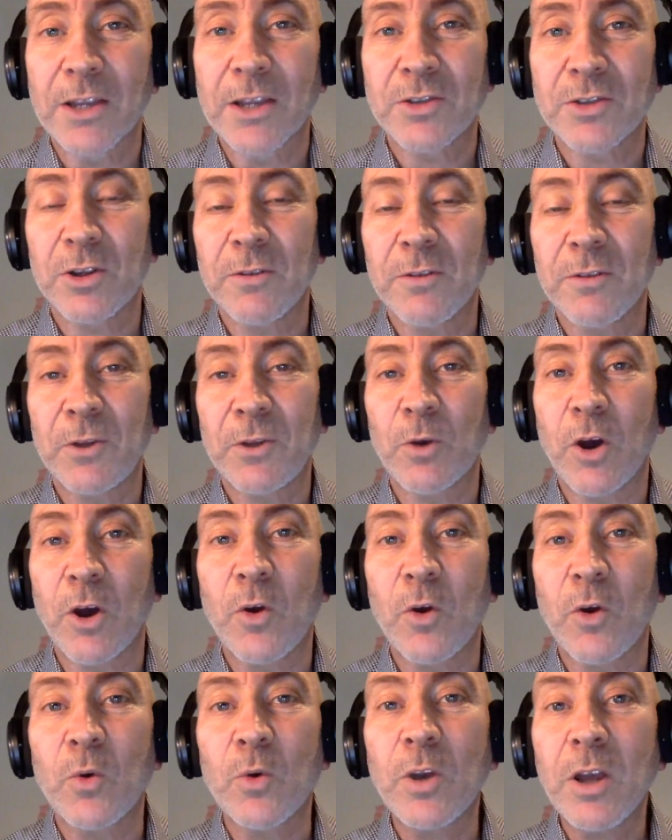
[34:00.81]
So that if you
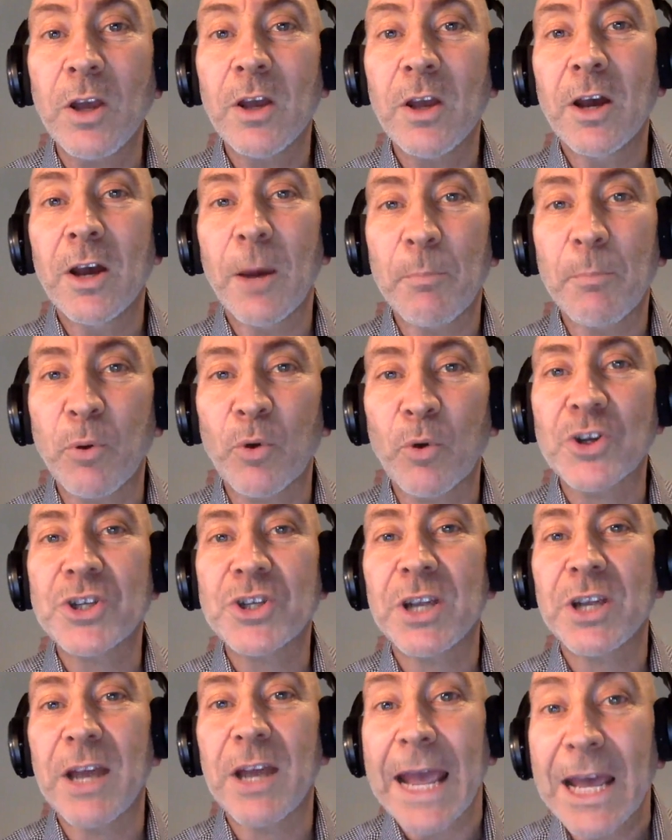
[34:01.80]
own a
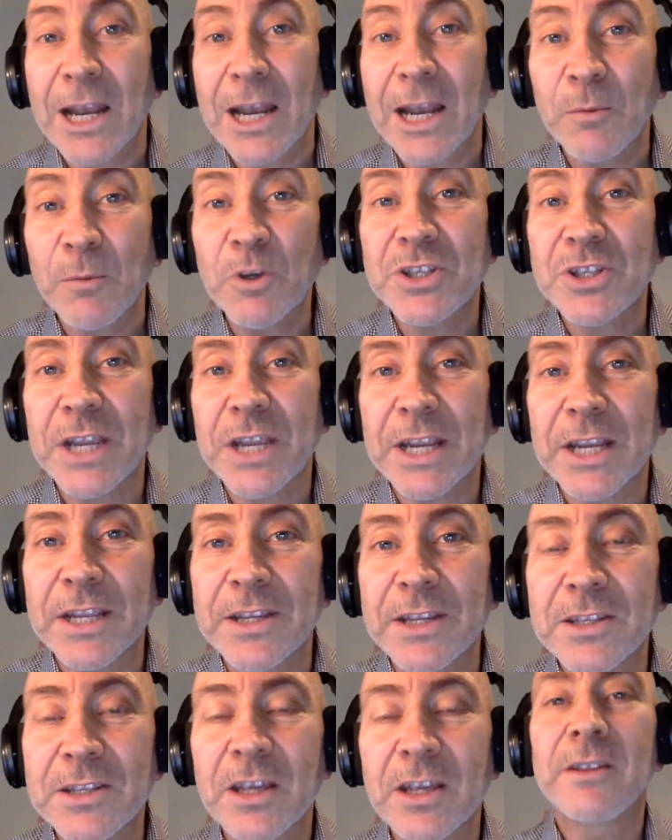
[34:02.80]
Porsche and a
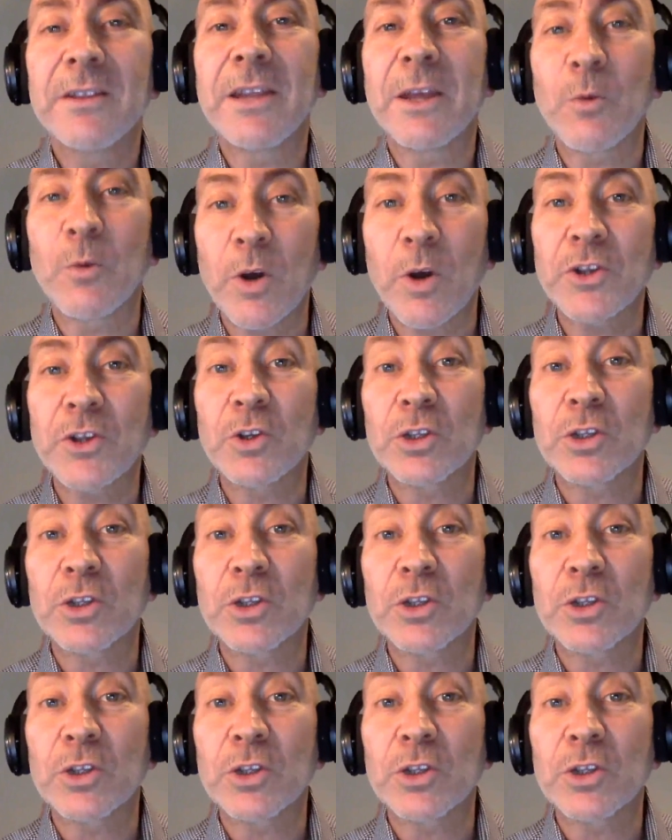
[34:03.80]
Mercedes, they want you to